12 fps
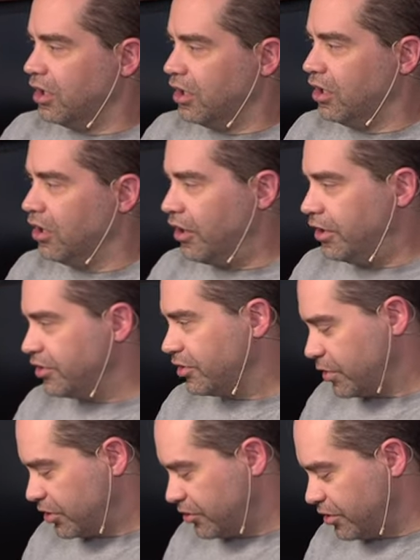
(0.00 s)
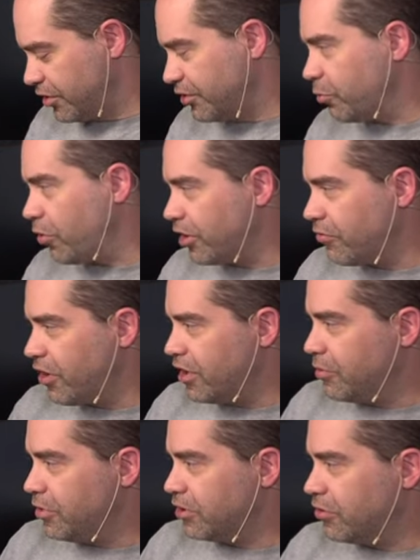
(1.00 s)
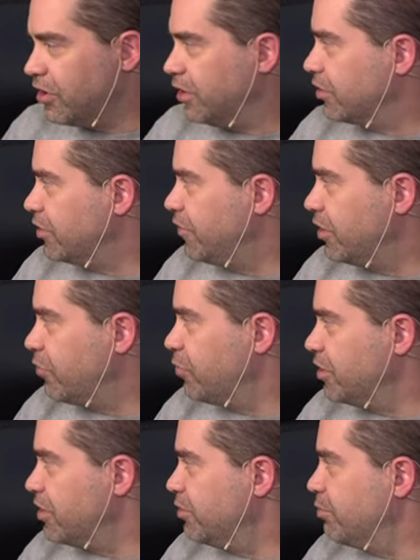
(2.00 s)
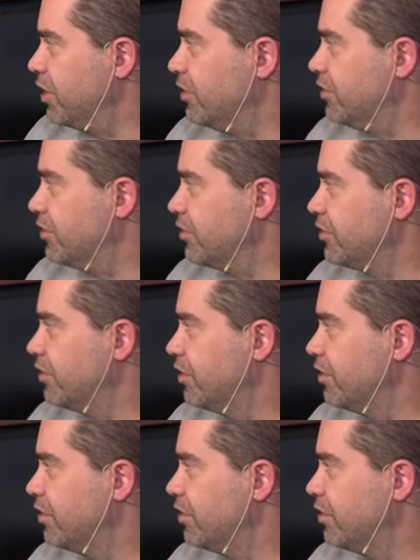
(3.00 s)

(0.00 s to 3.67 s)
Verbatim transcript: Alright, just to make sure that this is working right, I'm going to go ahead and configure one of these buttons